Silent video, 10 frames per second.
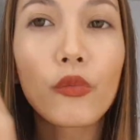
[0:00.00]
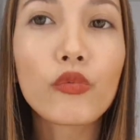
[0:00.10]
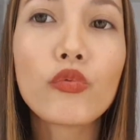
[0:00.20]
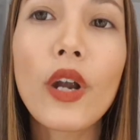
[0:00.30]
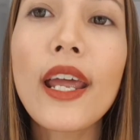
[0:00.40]

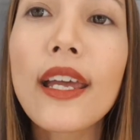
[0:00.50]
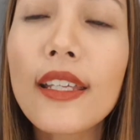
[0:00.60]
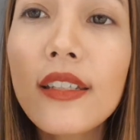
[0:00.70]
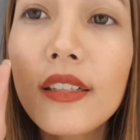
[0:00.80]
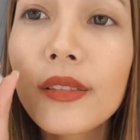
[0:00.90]

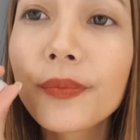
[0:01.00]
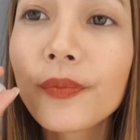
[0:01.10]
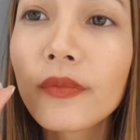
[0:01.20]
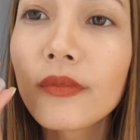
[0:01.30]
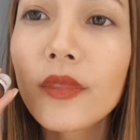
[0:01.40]
red,
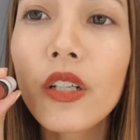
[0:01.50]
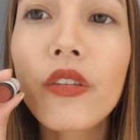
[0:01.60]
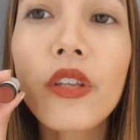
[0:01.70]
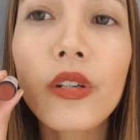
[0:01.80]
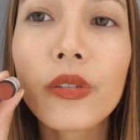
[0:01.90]

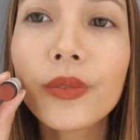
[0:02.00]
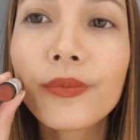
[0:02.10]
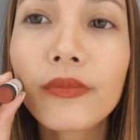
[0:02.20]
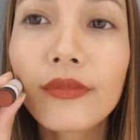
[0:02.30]
although